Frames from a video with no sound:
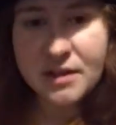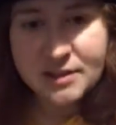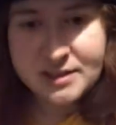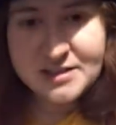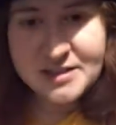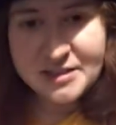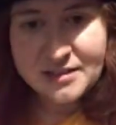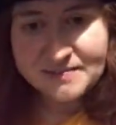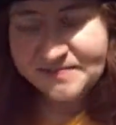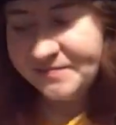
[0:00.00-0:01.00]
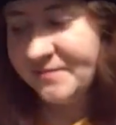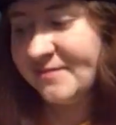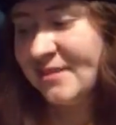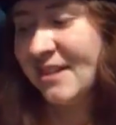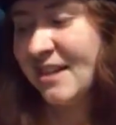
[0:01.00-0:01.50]
I get to Cinder.
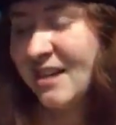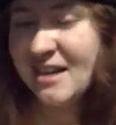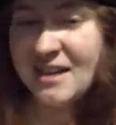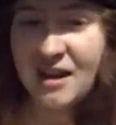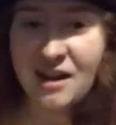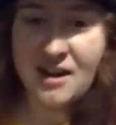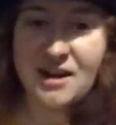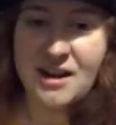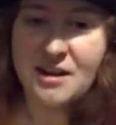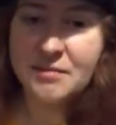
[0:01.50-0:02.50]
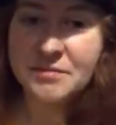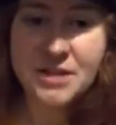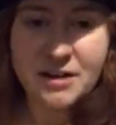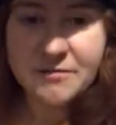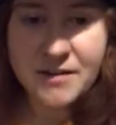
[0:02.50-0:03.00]
I am
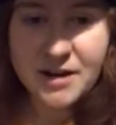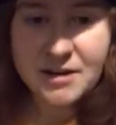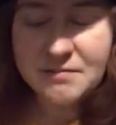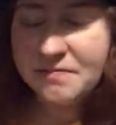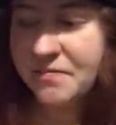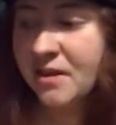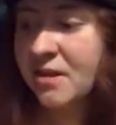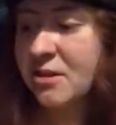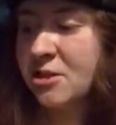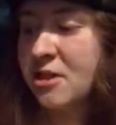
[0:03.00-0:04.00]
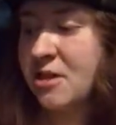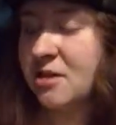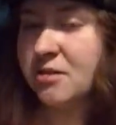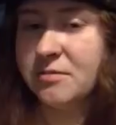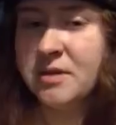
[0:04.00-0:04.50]
terrified. She
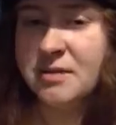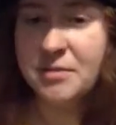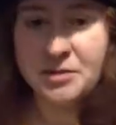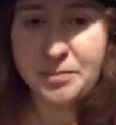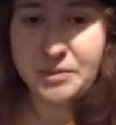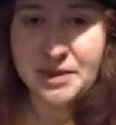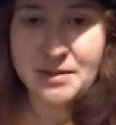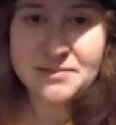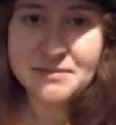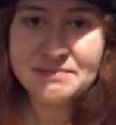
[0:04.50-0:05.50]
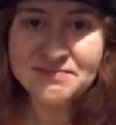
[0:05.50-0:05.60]
killed me multiple times.